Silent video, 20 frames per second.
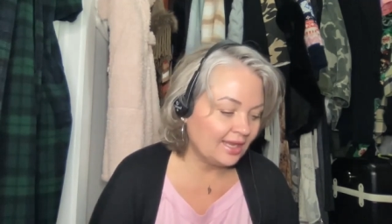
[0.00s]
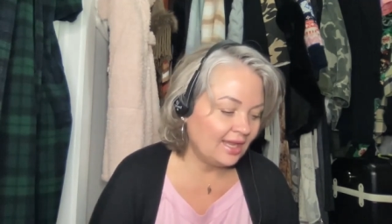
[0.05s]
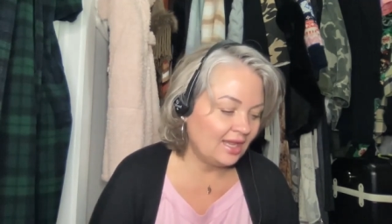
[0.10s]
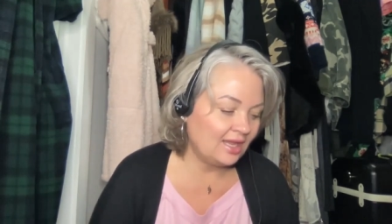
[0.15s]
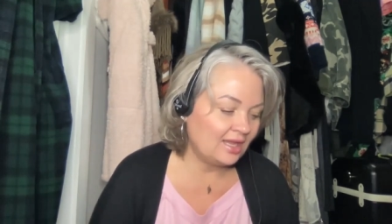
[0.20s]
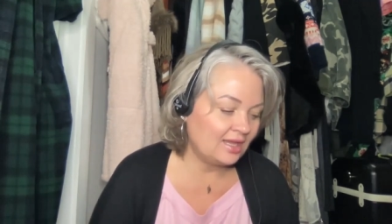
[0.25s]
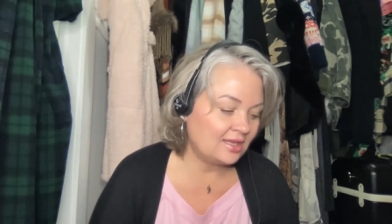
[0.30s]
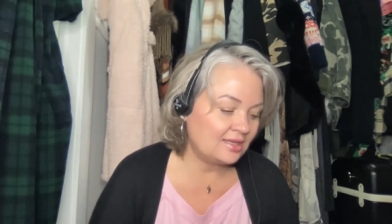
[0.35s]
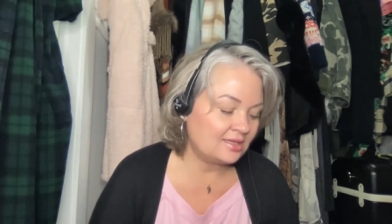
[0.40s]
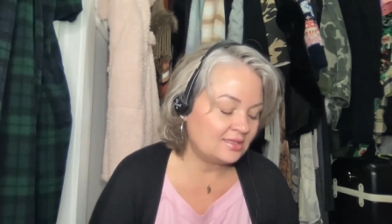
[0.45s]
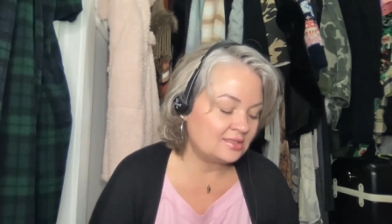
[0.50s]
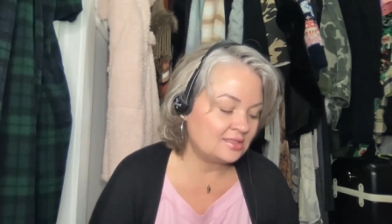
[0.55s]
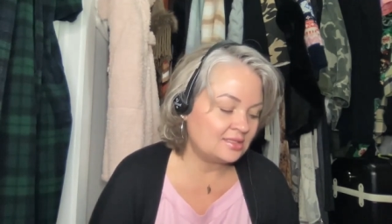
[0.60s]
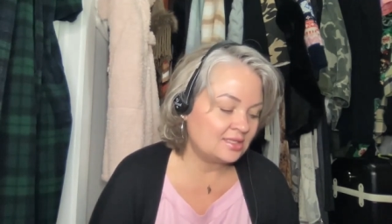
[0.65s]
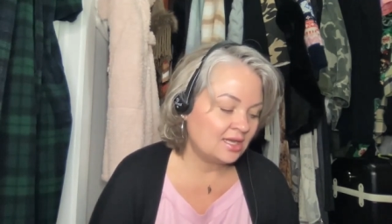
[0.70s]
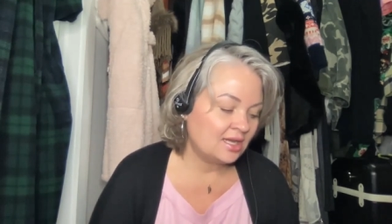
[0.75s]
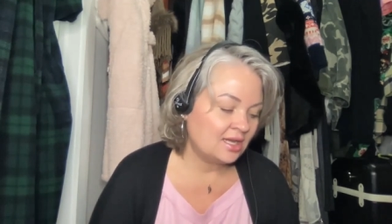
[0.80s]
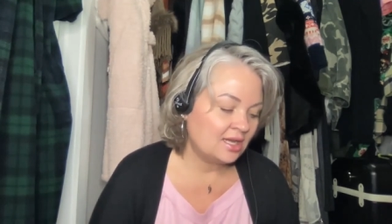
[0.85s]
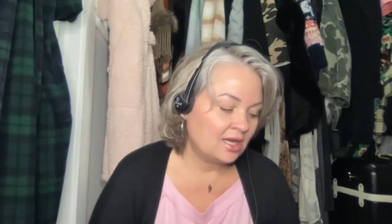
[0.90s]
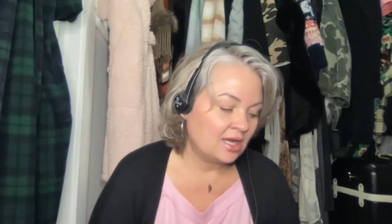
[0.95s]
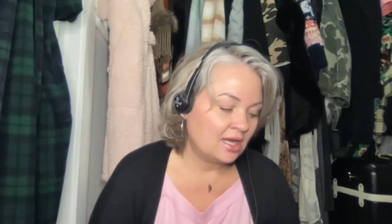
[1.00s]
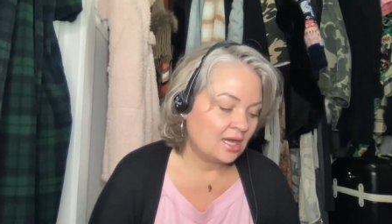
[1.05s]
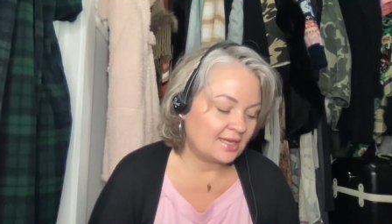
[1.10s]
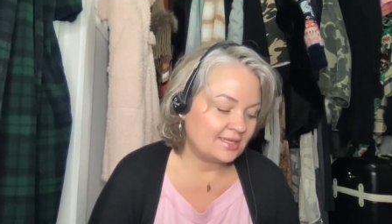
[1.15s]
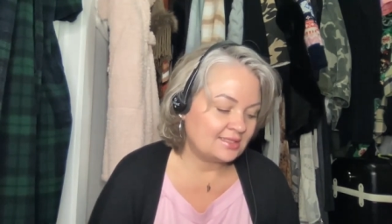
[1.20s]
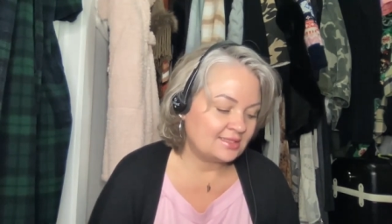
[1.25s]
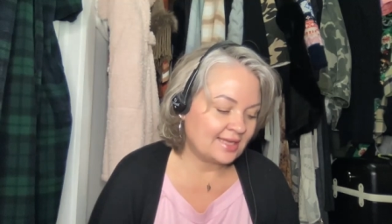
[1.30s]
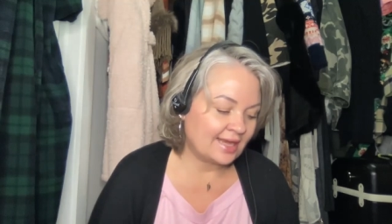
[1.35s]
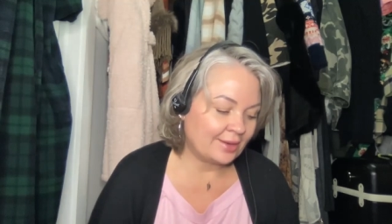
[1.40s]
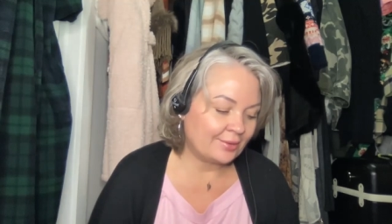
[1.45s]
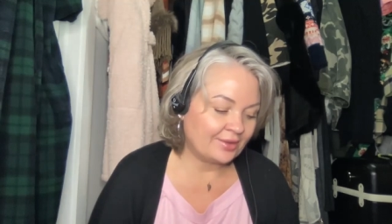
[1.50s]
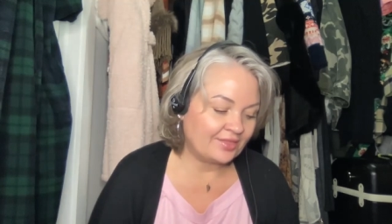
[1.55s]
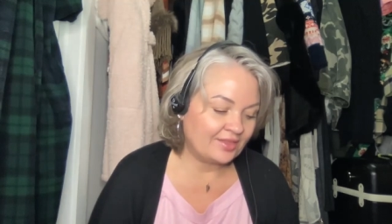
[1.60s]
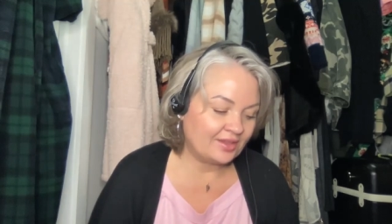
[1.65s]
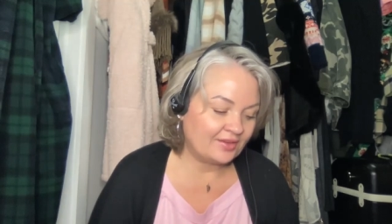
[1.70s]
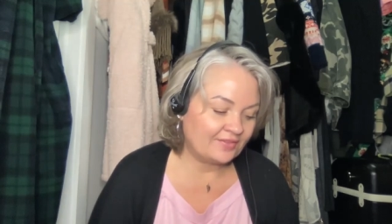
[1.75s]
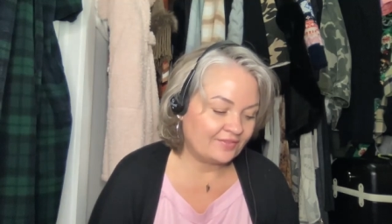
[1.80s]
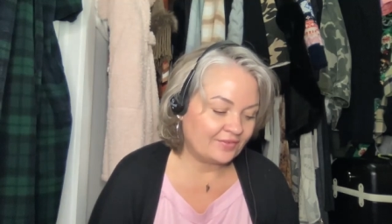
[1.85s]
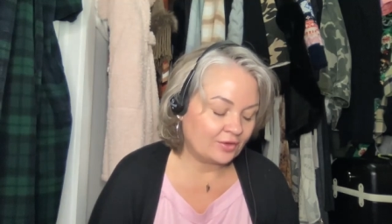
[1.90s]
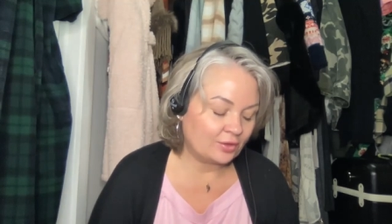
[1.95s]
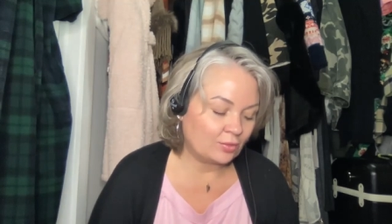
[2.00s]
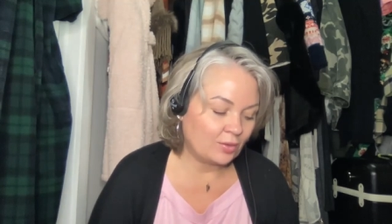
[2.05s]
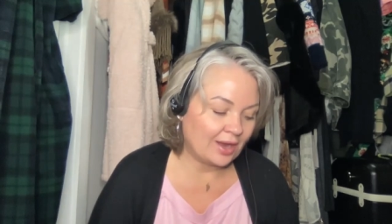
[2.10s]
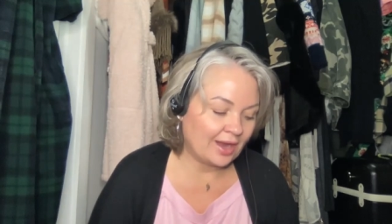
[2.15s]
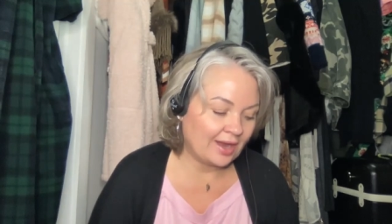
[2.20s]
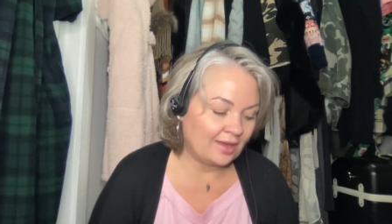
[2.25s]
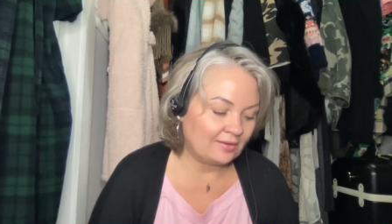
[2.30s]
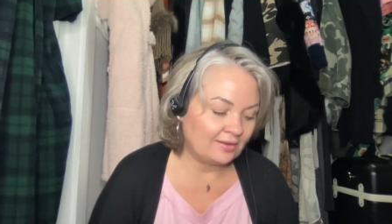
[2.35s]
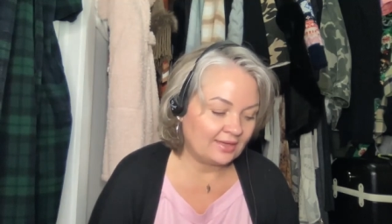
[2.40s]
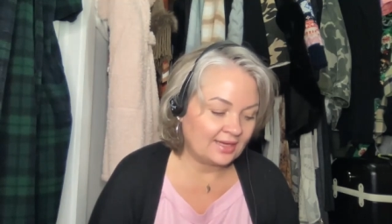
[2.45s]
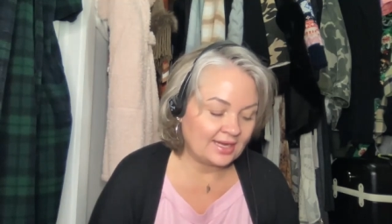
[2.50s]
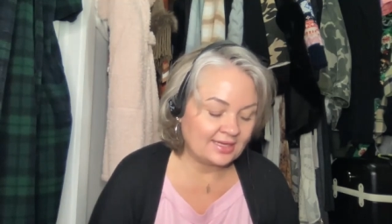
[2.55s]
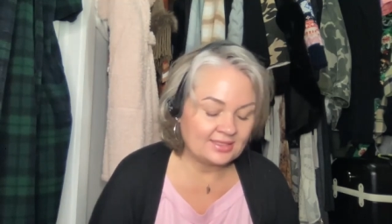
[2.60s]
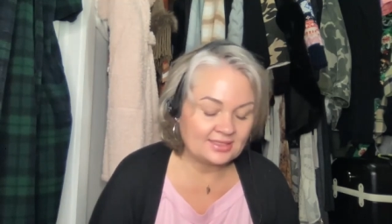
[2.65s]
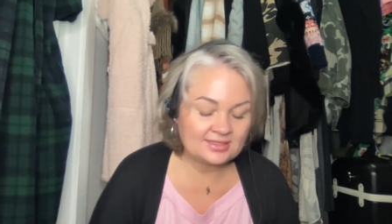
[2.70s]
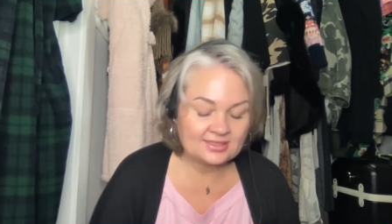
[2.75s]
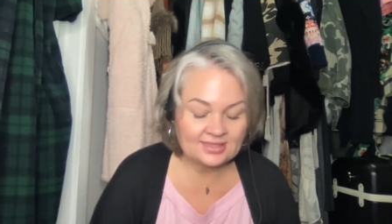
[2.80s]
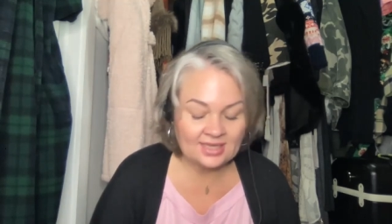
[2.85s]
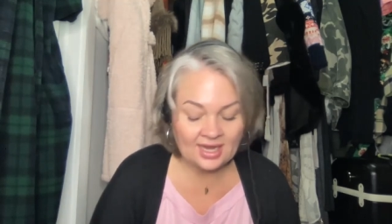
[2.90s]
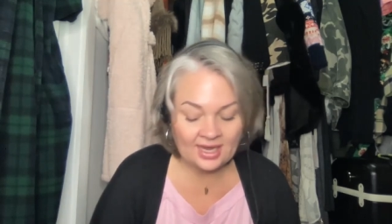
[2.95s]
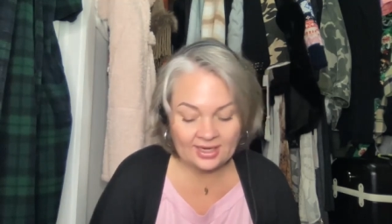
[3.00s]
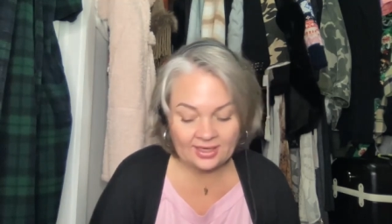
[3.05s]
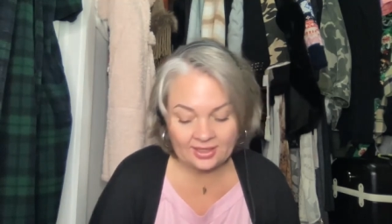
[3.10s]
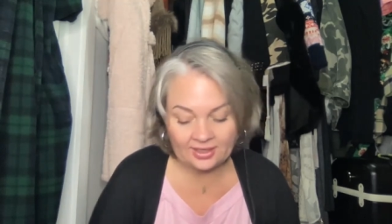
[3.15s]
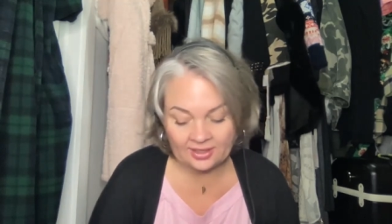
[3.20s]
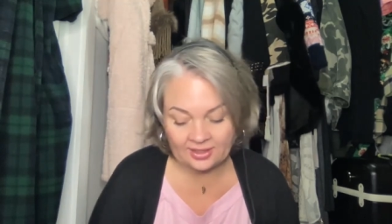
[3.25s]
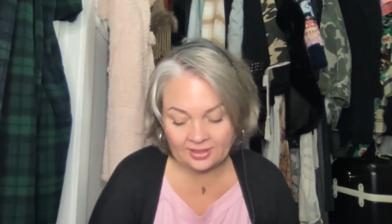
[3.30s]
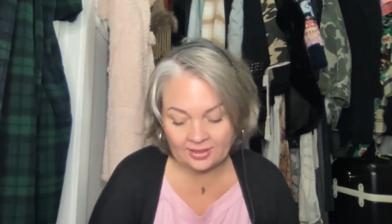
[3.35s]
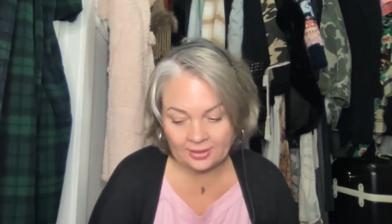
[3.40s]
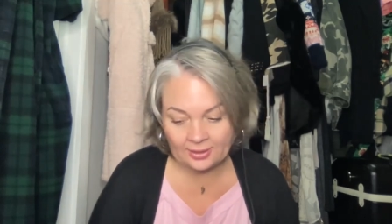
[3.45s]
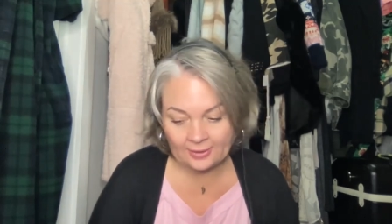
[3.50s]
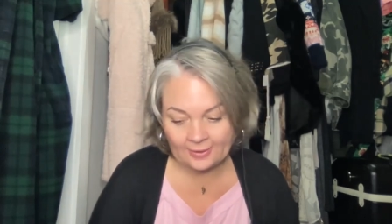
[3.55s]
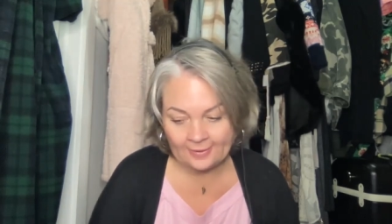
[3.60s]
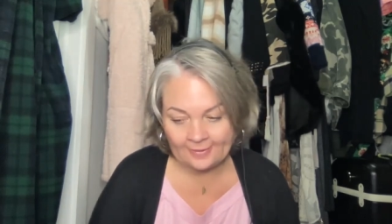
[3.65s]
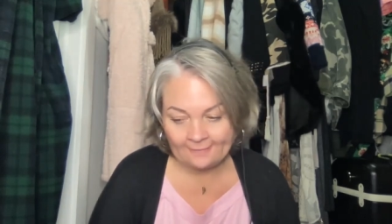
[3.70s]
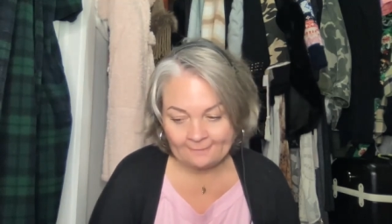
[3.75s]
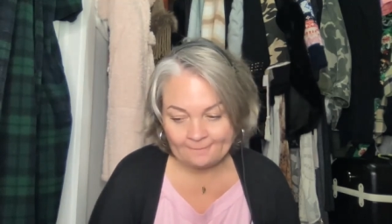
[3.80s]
And I sat with it for a while and I decided